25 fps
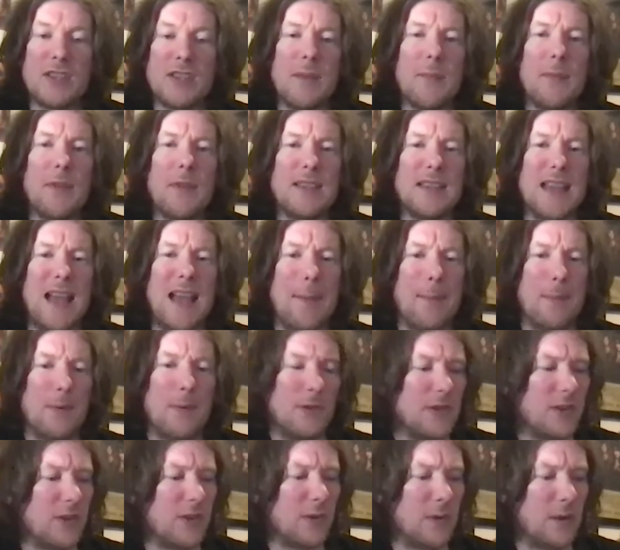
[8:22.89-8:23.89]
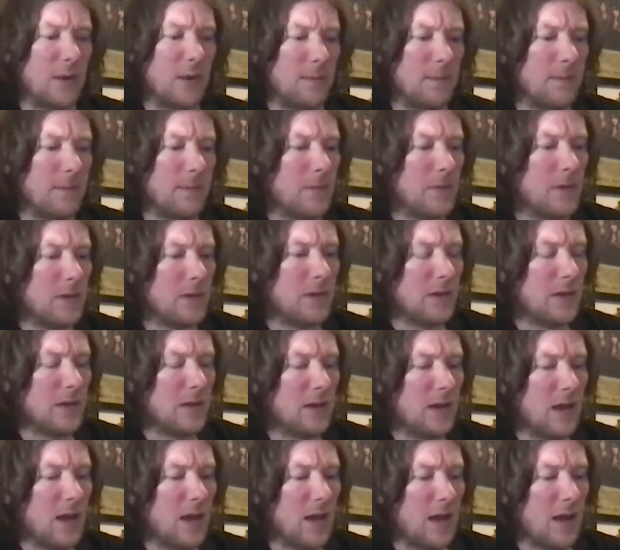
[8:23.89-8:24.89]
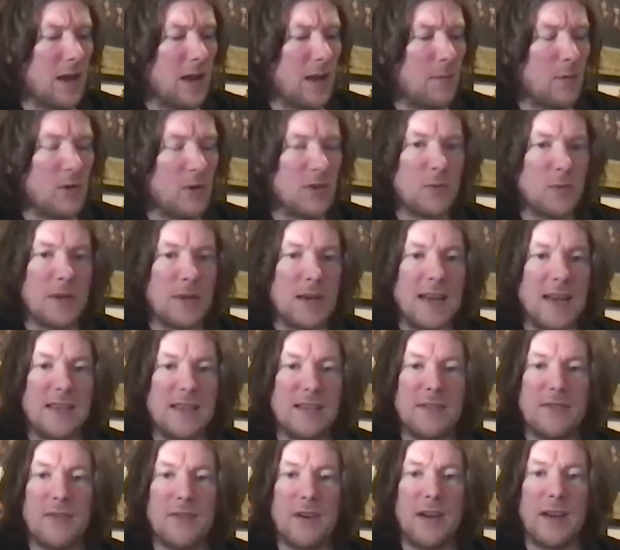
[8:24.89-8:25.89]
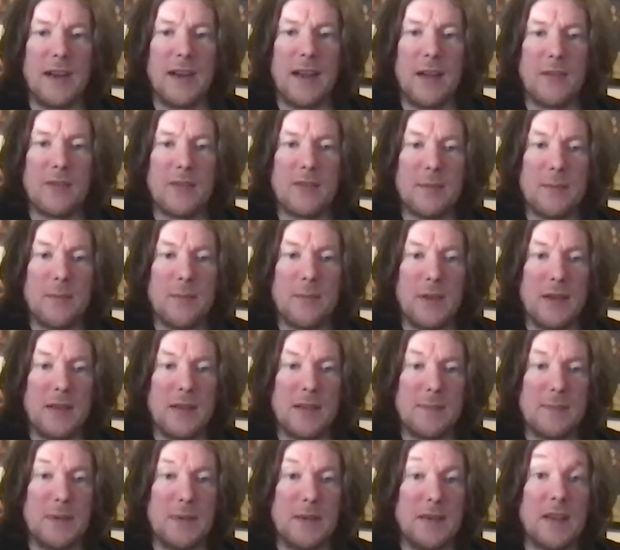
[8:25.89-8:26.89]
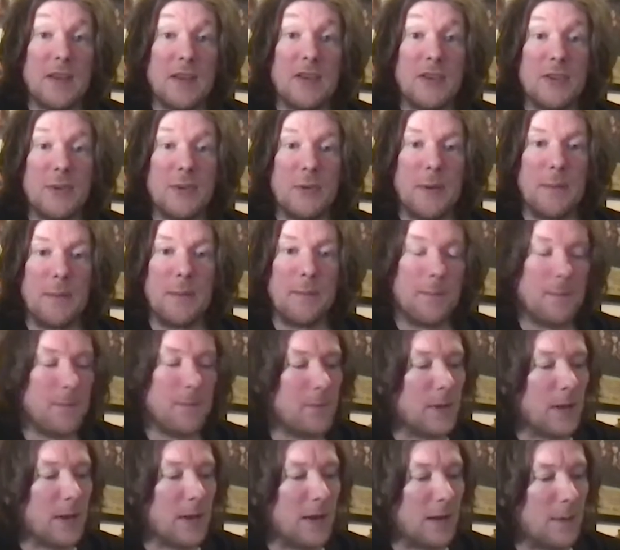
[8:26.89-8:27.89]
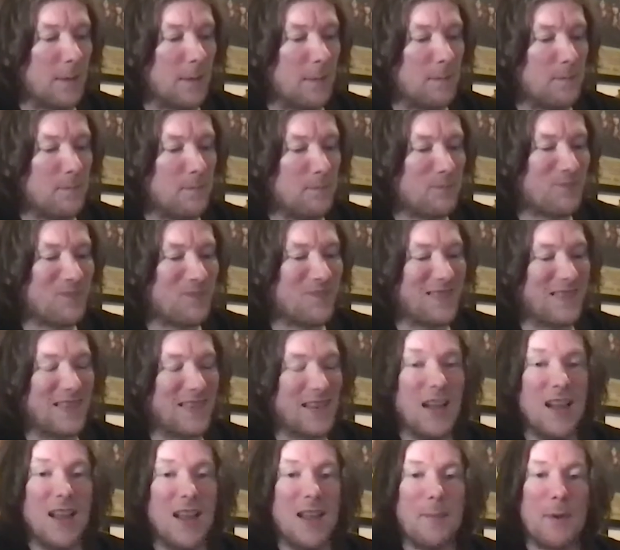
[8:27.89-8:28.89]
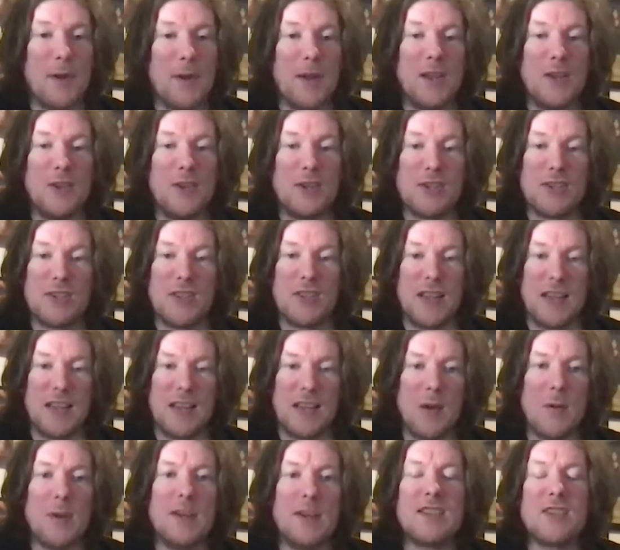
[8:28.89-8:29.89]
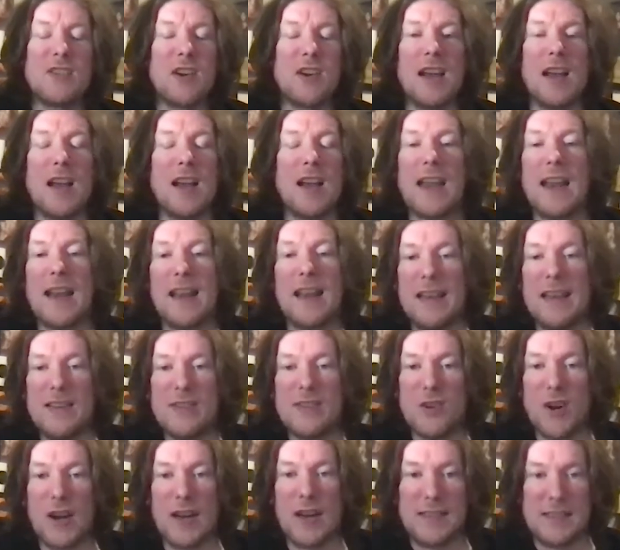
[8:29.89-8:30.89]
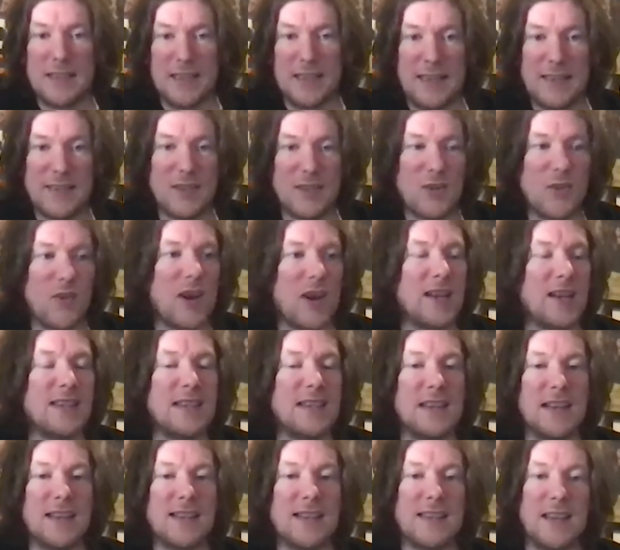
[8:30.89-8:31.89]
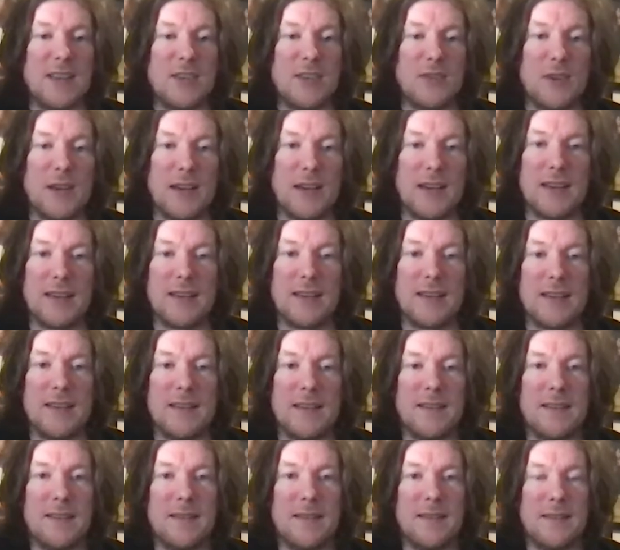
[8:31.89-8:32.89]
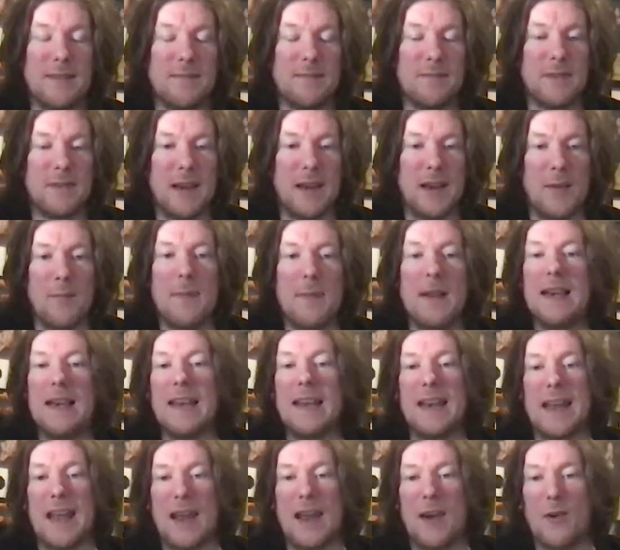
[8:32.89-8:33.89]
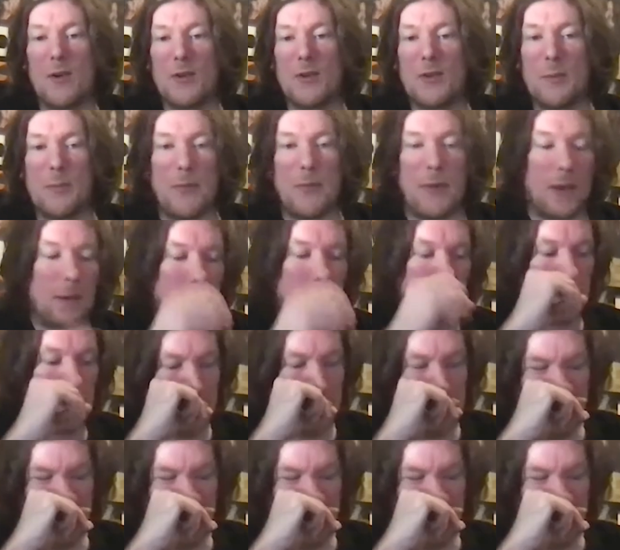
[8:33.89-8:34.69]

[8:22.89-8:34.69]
Something's happened to him, which we later find out something has been done to him. But you just think, oh, he's crazy. I get it. He's crazy. He's a crazy, eccentric, you know, millionaire or something.